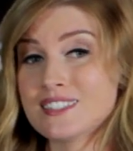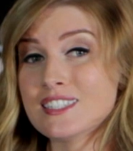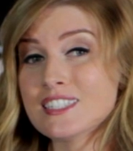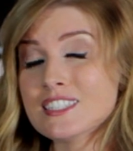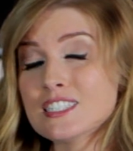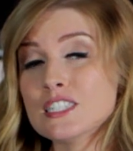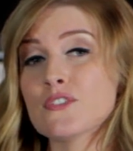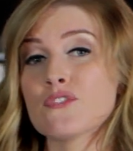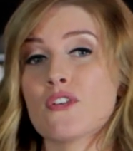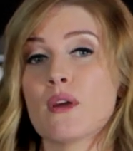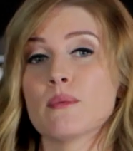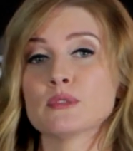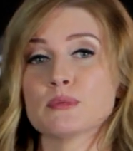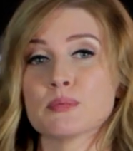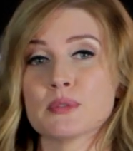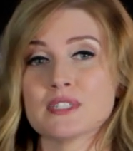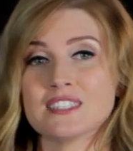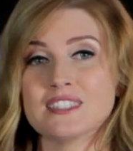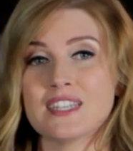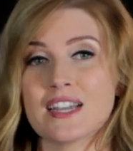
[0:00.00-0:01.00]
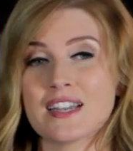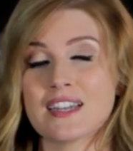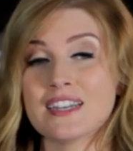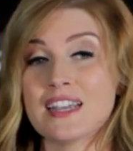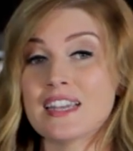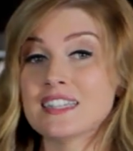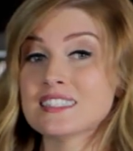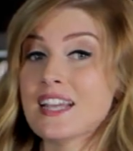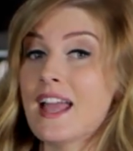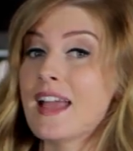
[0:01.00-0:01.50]
60 frames per second
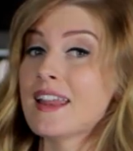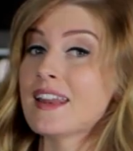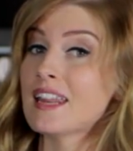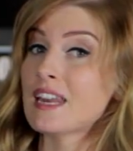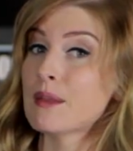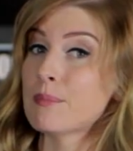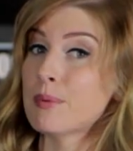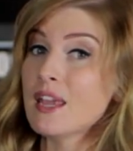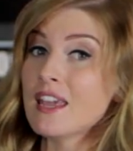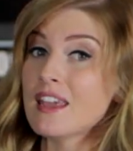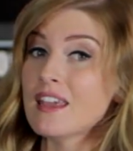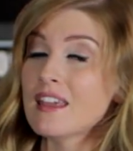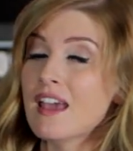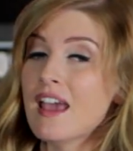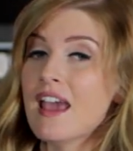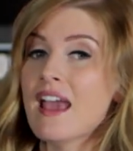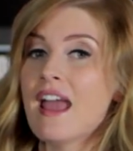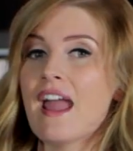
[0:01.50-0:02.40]
in 1080p,